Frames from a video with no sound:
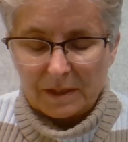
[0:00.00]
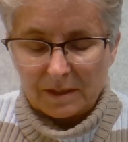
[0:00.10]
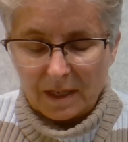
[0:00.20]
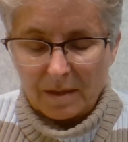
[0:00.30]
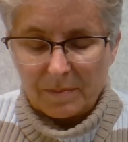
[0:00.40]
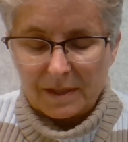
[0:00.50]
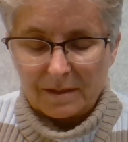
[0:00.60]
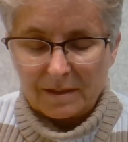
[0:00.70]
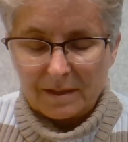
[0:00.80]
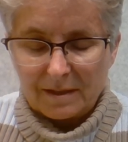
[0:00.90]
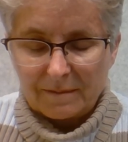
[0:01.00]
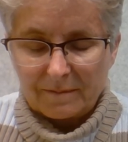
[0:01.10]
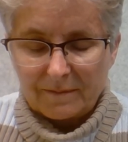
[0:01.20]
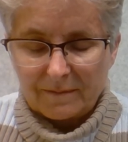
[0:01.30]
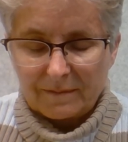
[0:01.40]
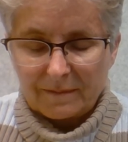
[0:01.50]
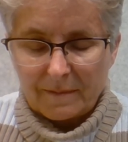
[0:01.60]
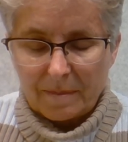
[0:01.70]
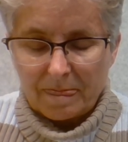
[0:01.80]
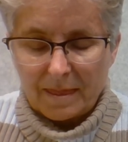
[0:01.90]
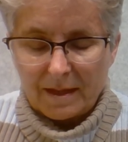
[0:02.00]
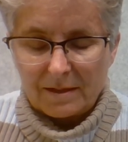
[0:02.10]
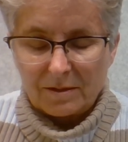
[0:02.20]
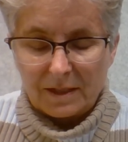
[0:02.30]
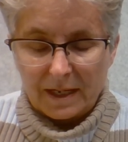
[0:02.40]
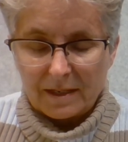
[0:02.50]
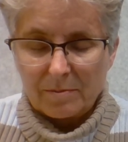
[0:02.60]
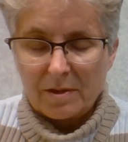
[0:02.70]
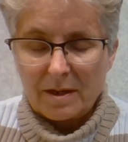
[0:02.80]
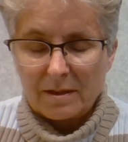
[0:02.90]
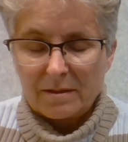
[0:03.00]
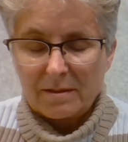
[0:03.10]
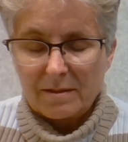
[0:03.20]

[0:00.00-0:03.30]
stopping. You take a breath.